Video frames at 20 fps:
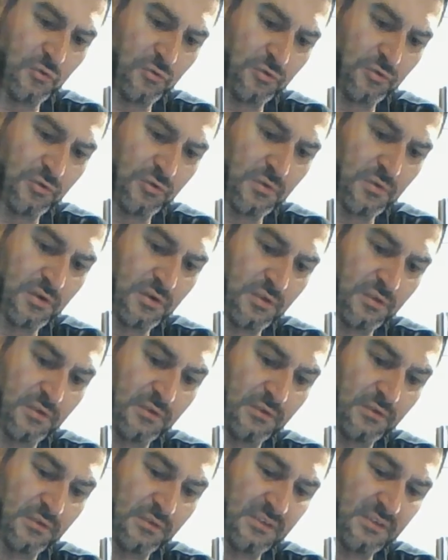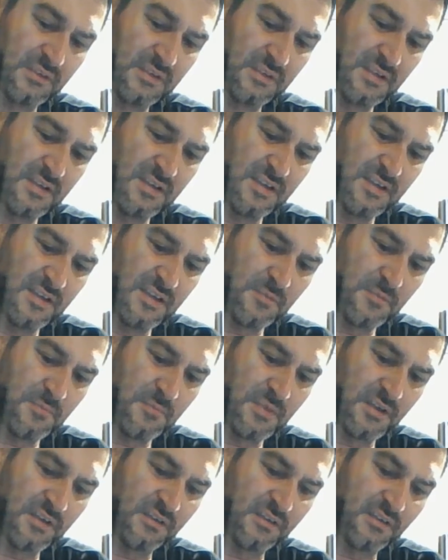order one of those
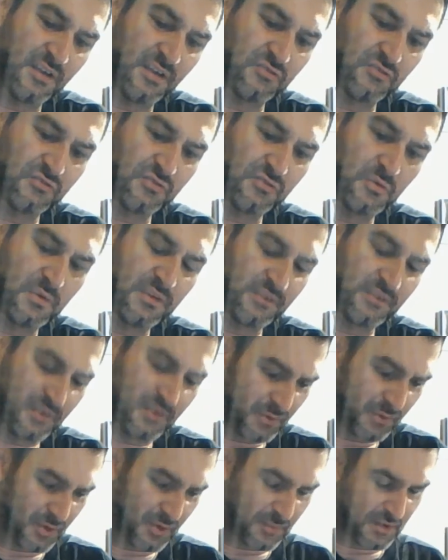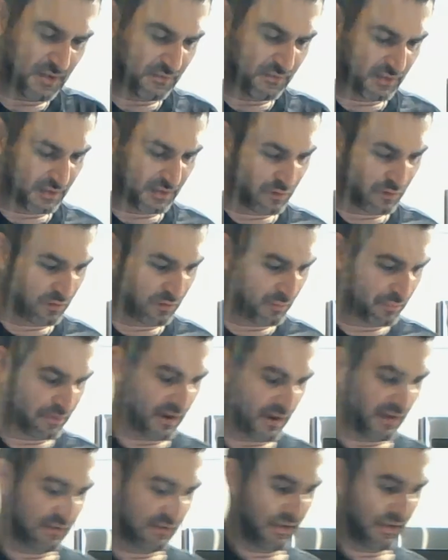big industrial ones, they probably have like a whole
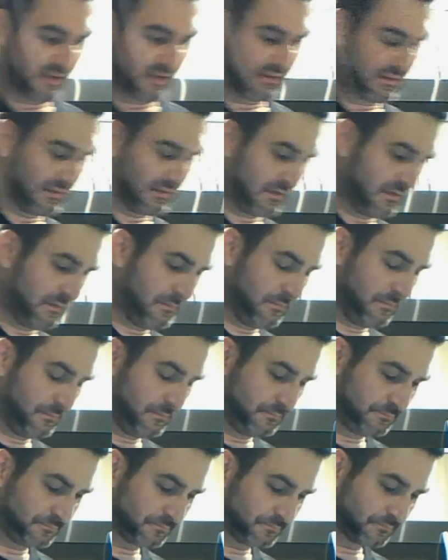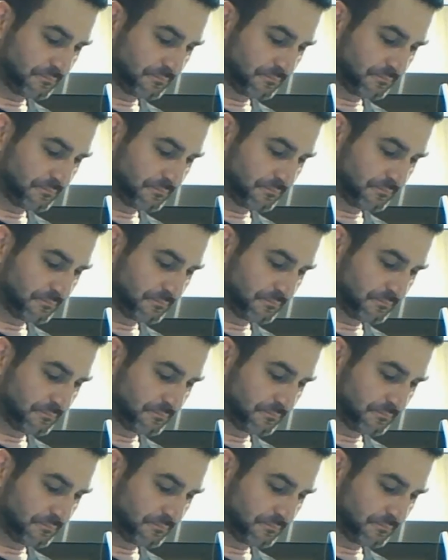process. And